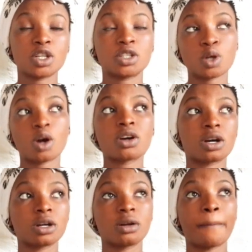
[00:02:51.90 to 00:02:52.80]
talk
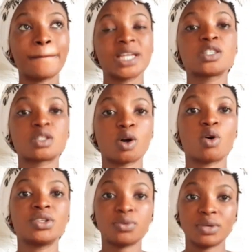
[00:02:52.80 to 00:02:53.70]
based
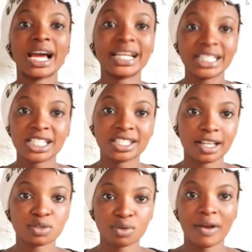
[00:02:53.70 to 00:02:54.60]
on the realities
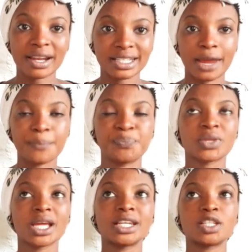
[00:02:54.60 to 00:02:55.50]
that surround them.
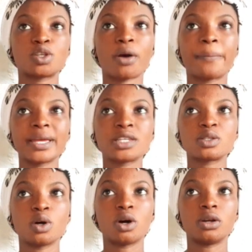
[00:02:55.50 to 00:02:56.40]
They talk based
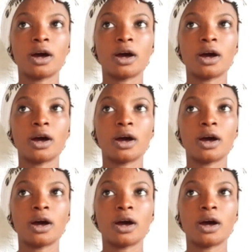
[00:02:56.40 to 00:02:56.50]
on